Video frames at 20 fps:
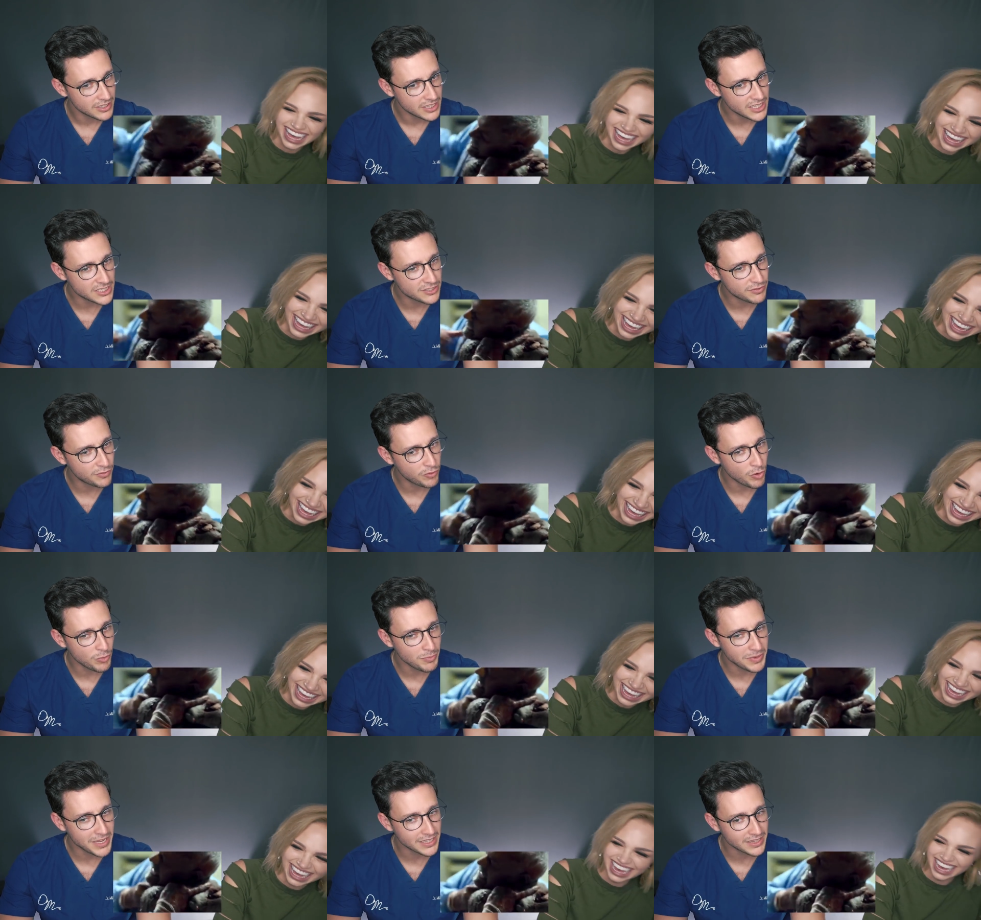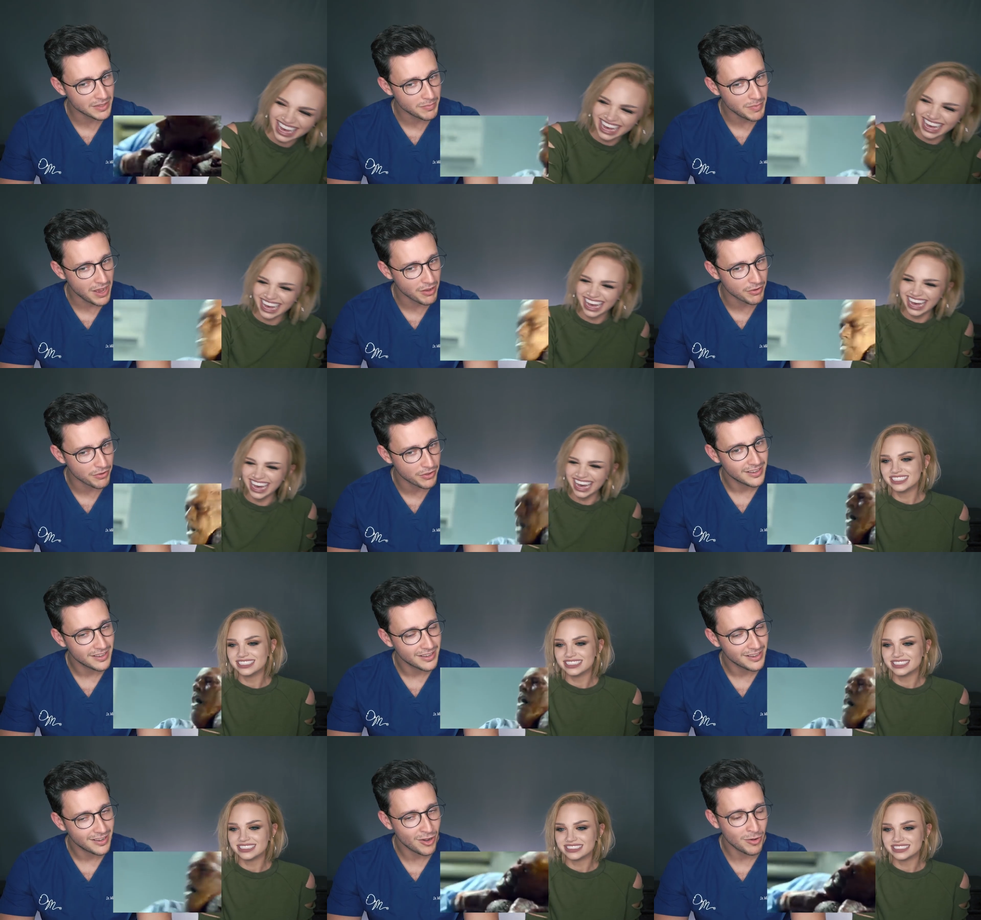Speaker 1: He's foaming at the
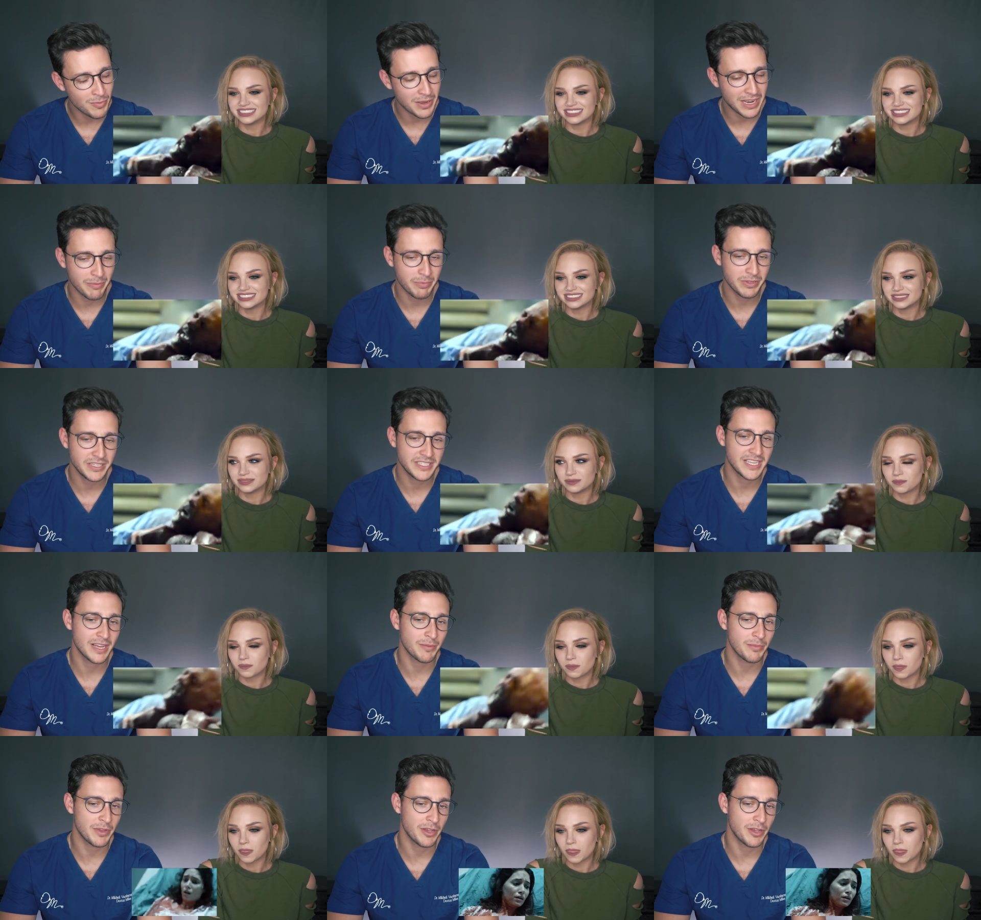mouth. Oh my God, please tell